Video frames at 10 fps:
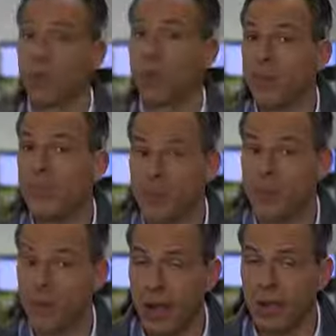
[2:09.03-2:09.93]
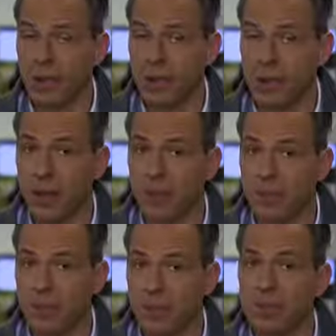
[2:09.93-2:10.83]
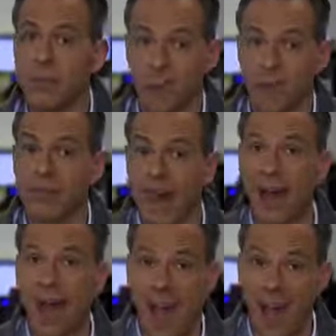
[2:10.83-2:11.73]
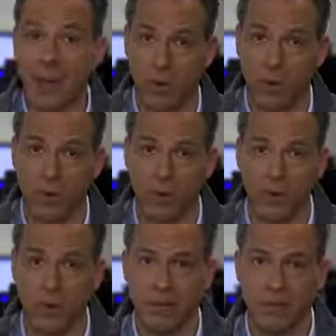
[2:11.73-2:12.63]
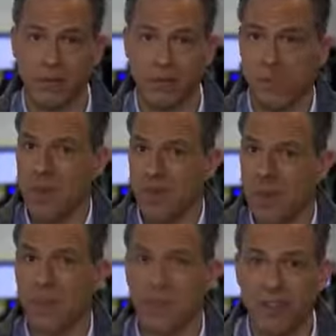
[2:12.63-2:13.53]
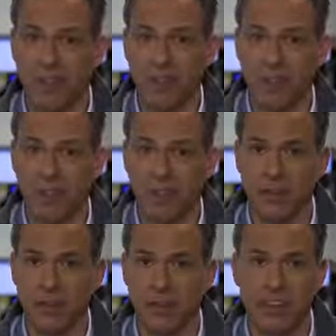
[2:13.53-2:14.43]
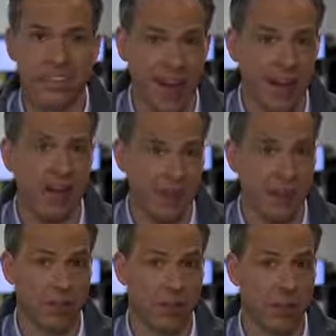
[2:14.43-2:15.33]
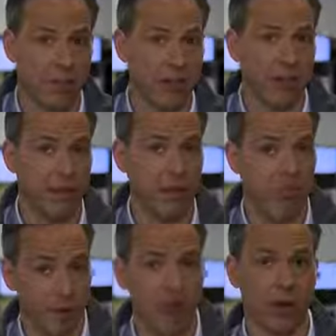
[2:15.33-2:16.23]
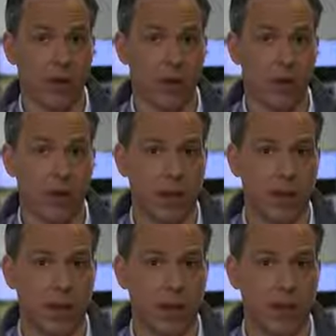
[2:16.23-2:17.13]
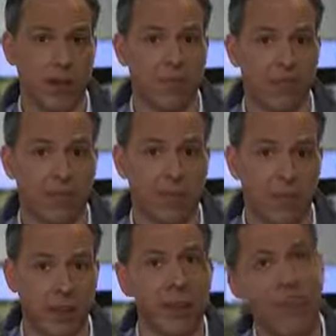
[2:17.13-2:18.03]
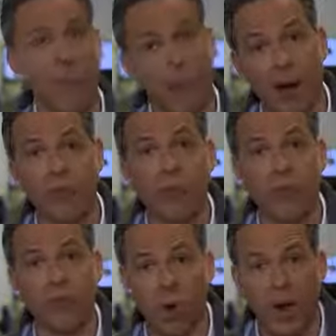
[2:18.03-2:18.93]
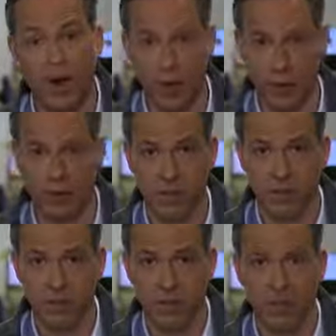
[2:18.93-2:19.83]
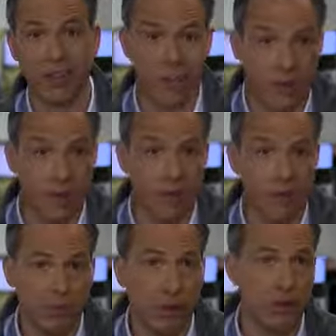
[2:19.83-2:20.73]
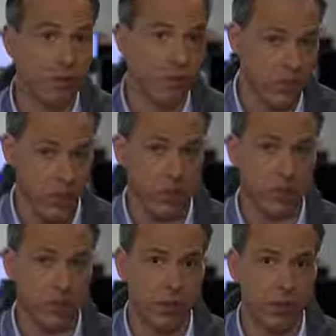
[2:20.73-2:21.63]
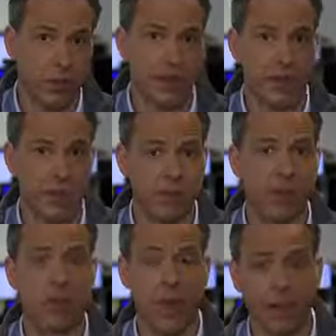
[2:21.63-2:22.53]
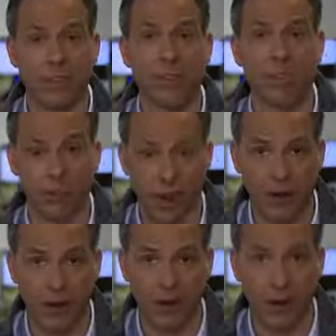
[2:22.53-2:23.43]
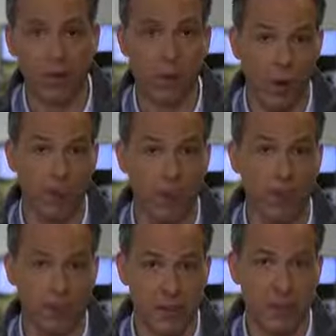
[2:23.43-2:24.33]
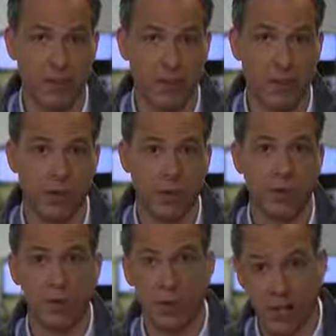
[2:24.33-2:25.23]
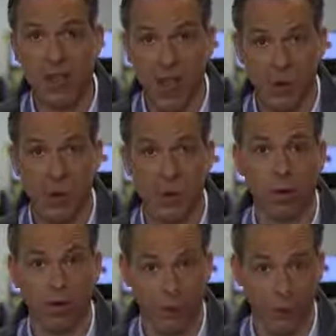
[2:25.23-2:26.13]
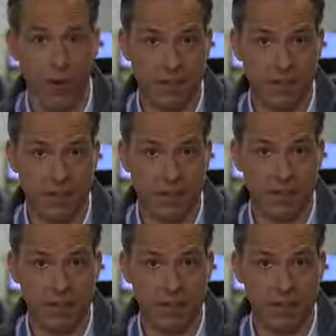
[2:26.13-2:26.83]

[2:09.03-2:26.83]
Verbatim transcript: Durbin did share something that was not accurate, the misrepresentation does not appear to have been his fault. It appears to have been the fault of the Obama White House. And Durbin, once he was told, attempted to correct the record, and the White House acknowledged that they were responsible.